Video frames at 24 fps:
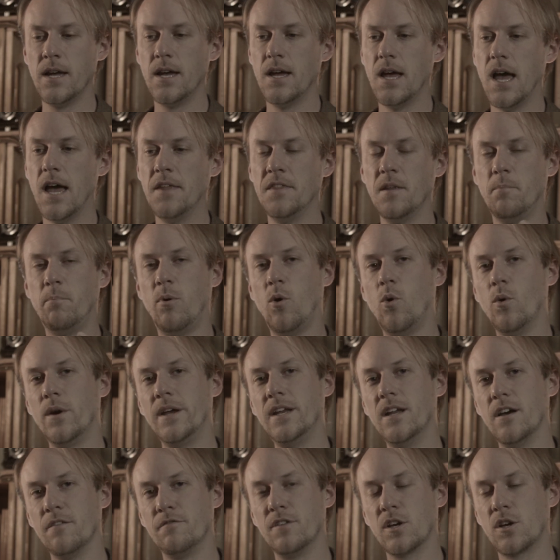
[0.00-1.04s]
and the
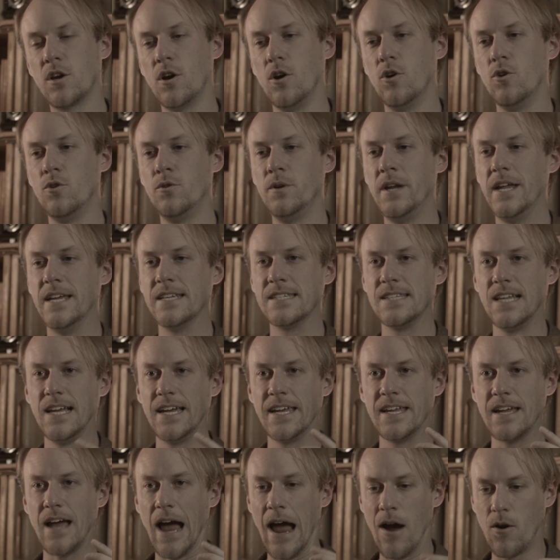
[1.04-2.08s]
point of the cone is
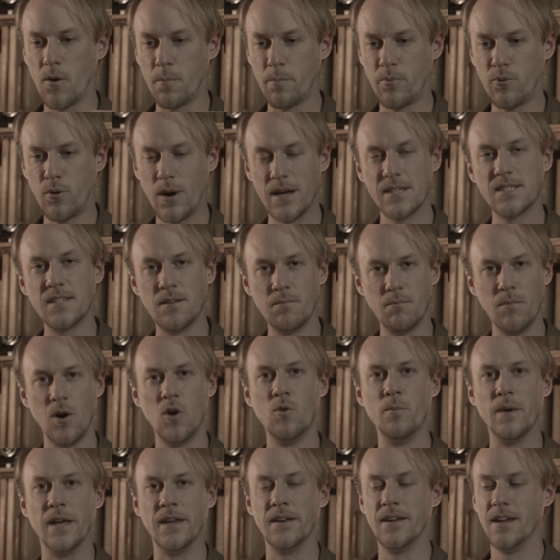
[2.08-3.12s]
like our present
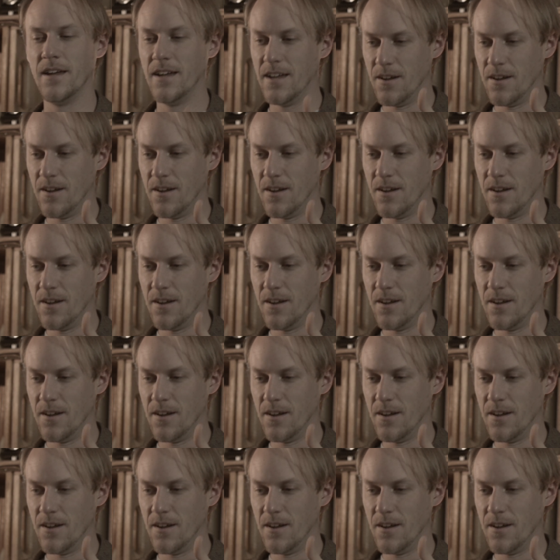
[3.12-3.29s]
moment,